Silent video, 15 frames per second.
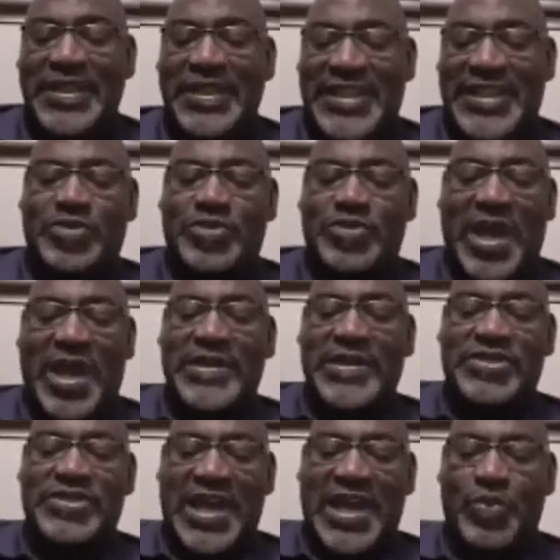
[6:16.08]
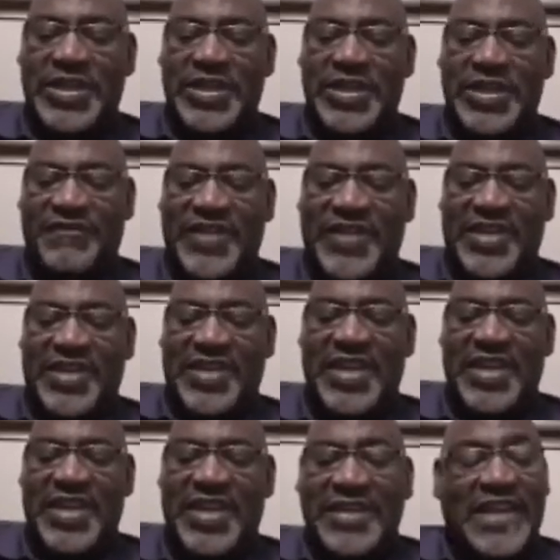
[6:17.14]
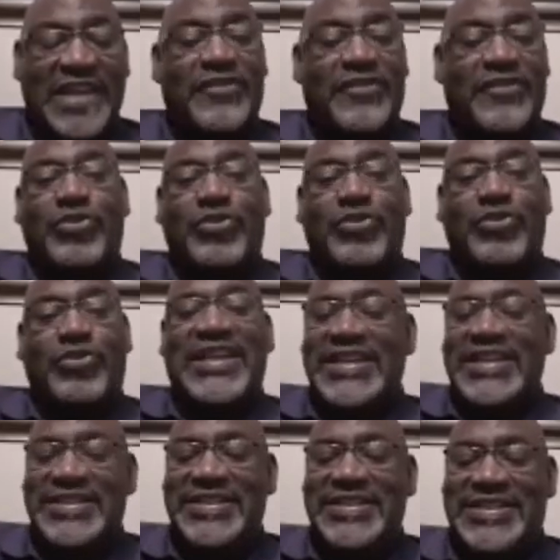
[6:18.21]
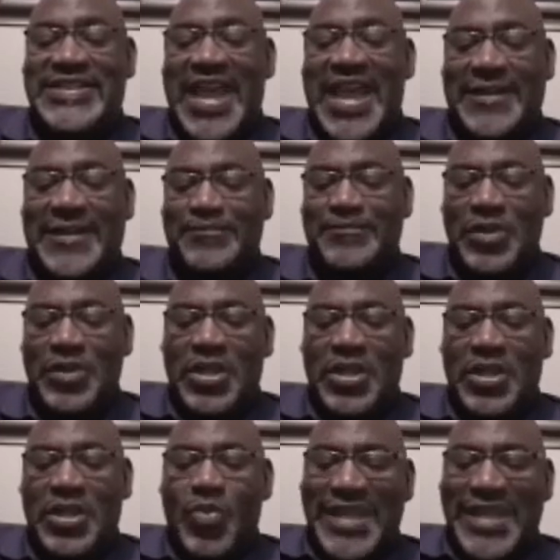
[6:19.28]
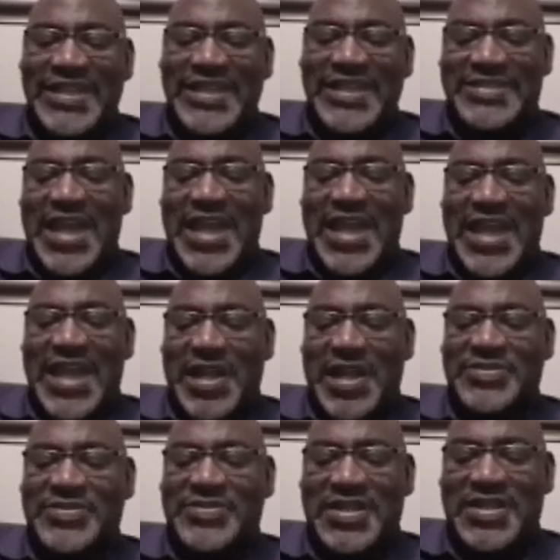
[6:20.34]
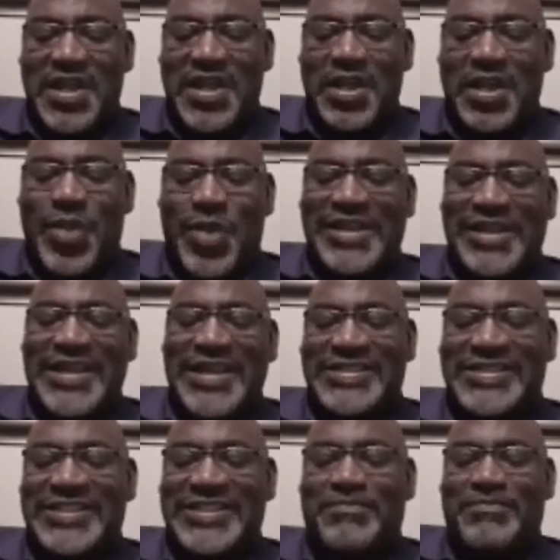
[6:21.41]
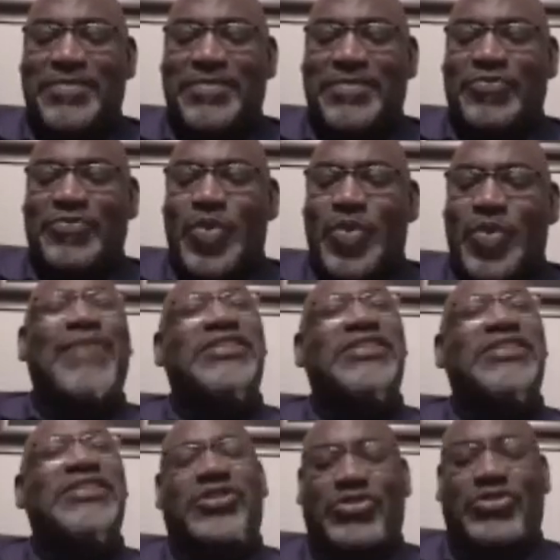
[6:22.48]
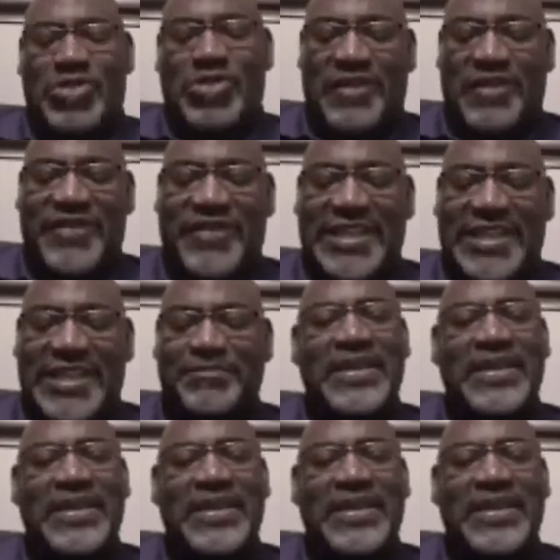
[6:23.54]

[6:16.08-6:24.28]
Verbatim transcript: That's why he was not weak in faith. Then verse 20 said he didn't stagger. Why didn't he stagger the promises of God? Why did he just why was he so strong in faith?